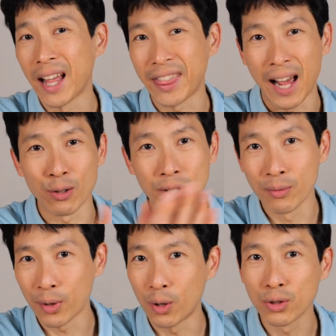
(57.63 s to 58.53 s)
a
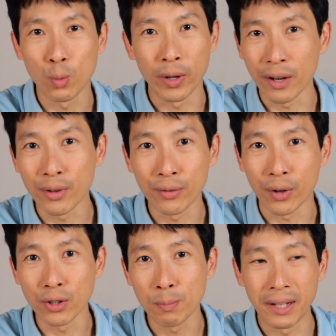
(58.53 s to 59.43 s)
thousand volts, whatever
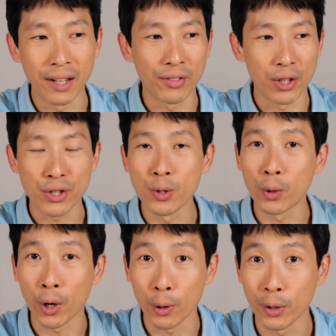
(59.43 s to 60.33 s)
volts, but if there's
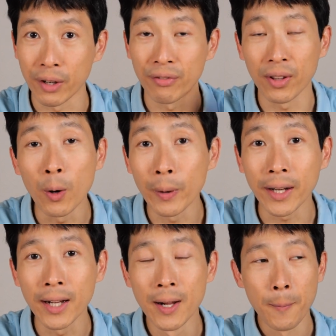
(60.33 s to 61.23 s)
no current flowing,